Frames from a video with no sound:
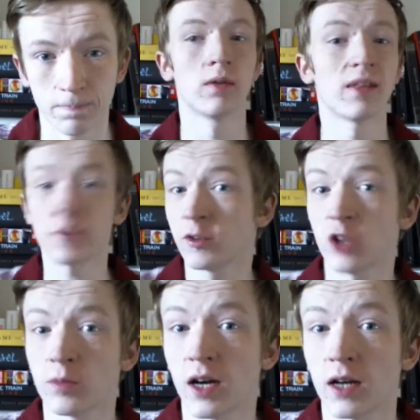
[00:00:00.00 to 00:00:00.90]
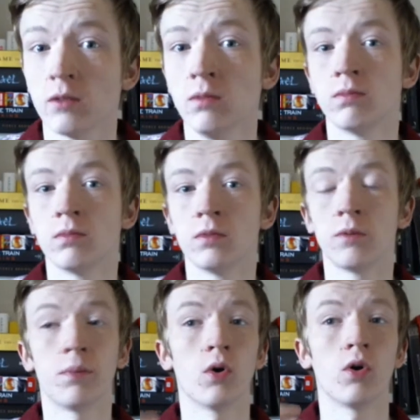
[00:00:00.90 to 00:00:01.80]
That's my job title,
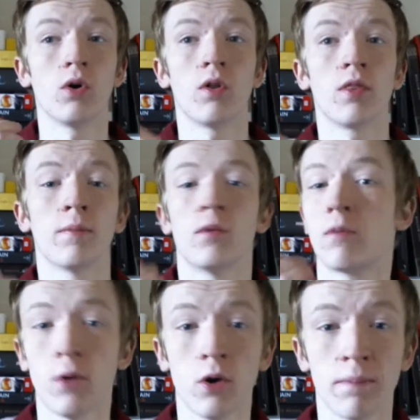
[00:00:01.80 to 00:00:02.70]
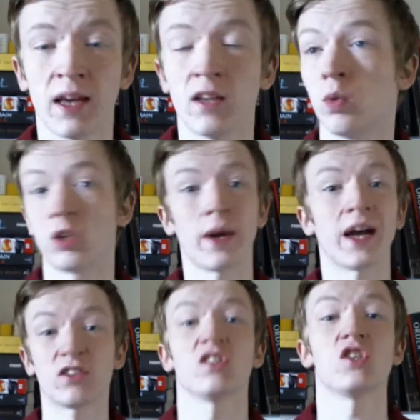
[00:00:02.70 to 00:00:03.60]
but the more important bit is what do I
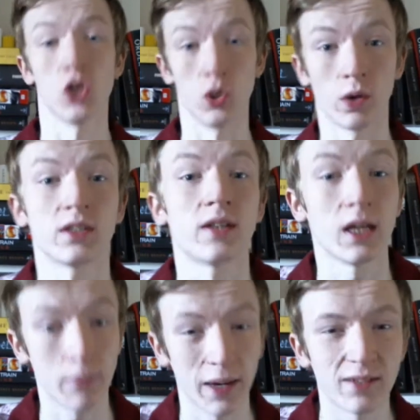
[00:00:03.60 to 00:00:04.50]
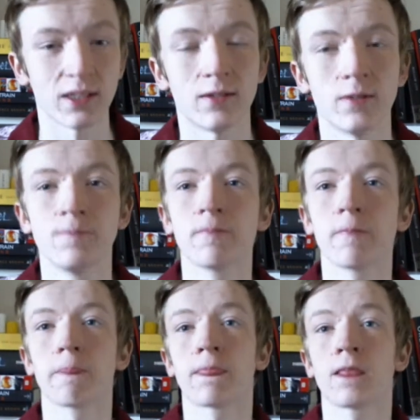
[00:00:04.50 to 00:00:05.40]
actually do on a daily basis?
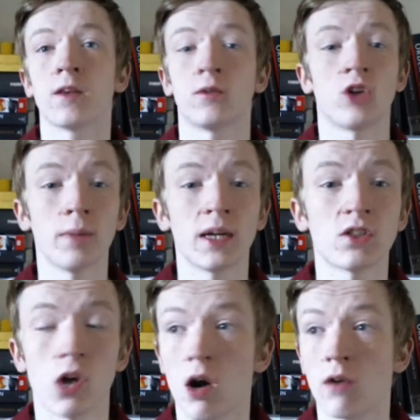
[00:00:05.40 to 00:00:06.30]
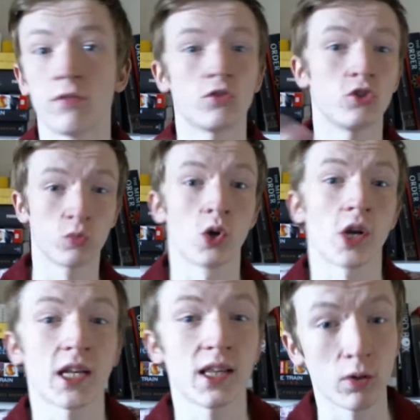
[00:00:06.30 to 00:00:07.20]
So it's a combination of just
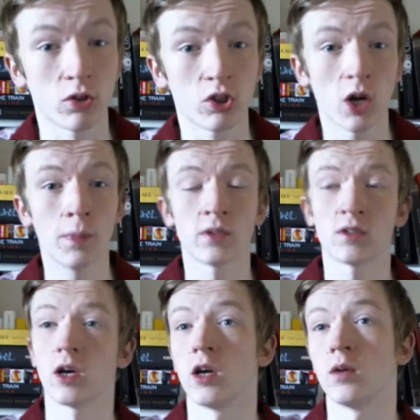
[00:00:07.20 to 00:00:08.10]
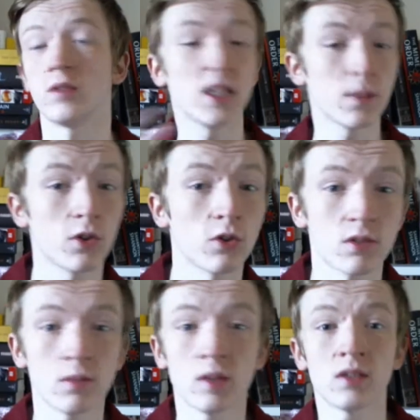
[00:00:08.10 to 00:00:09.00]
working in the bookshop, so dealing with
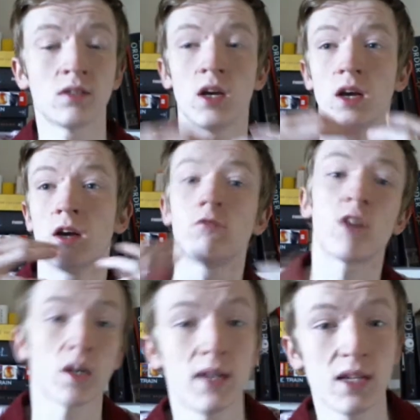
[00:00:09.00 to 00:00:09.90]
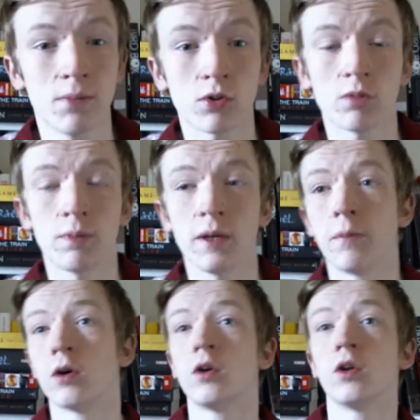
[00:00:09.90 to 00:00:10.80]
customers, recommending books to
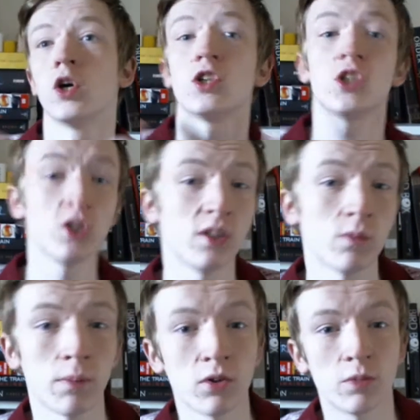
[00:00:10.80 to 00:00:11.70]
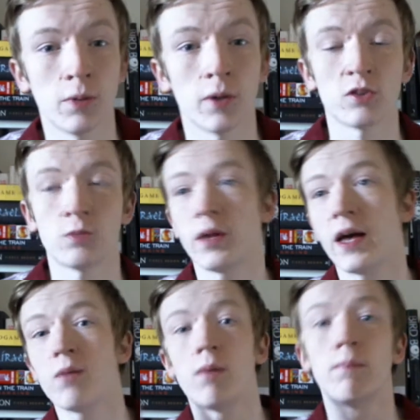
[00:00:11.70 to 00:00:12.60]
people, choosing what books to put on
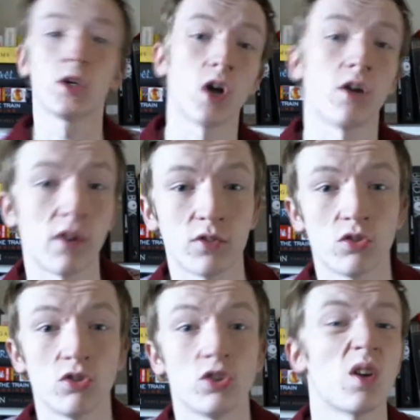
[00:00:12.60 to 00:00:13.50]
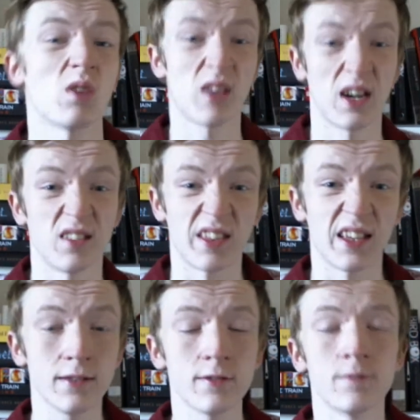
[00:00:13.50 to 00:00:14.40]
display, what money off offers to do, those kinds of
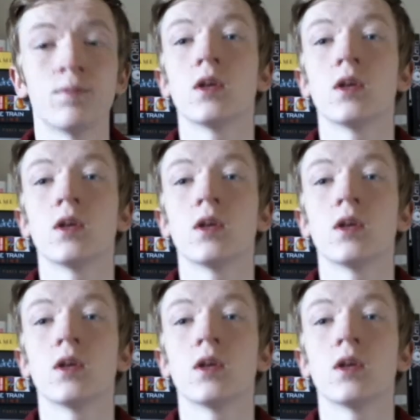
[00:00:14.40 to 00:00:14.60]
things.